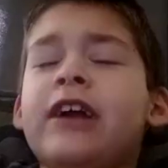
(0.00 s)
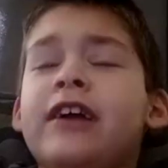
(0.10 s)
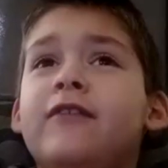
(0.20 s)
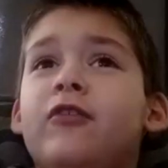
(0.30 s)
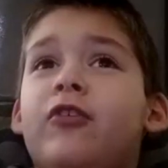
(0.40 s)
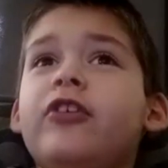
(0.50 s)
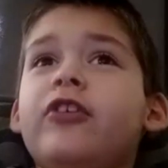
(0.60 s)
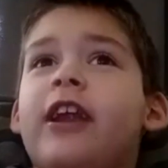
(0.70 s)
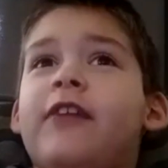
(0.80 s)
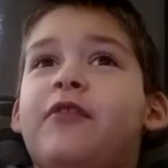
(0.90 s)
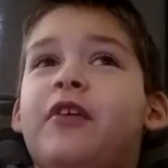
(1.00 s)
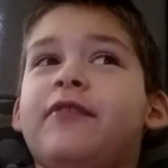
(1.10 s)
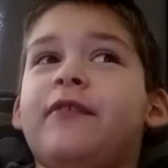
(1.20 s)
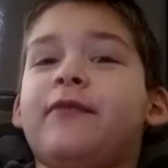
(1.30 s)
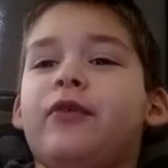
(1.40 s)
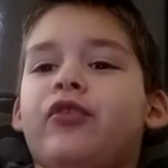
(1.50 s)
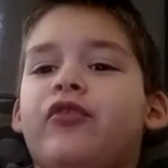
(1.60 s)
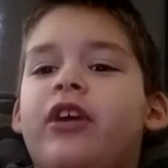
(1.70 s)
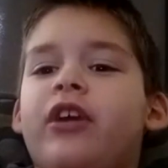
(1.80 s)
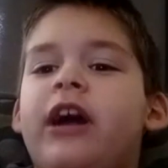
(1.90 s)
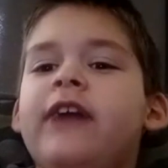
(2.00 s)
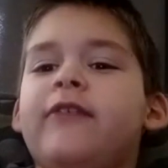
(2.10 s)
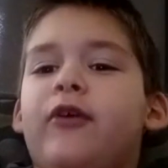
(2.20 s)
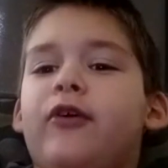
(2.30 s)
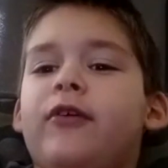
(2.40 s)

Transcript: even learned anything from first grade either.